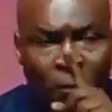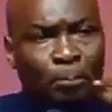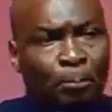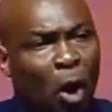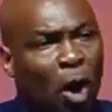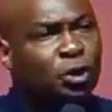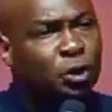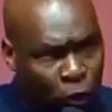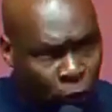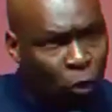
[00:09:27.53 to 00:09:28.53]
Both
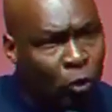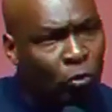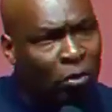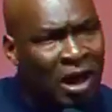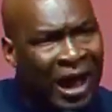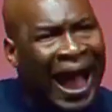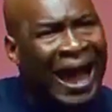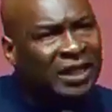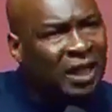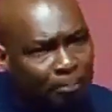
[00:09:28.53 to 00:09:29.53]
you
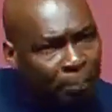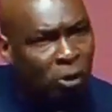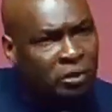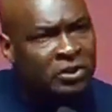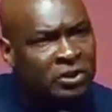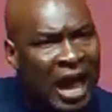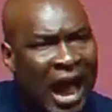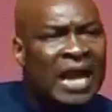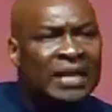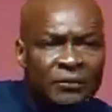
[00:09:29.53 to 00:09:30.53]
and the boat
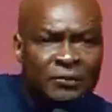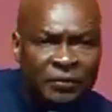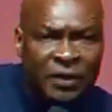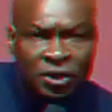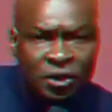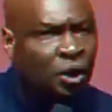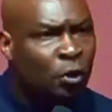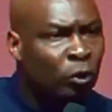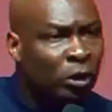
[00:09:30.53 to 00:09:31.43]
and the fish will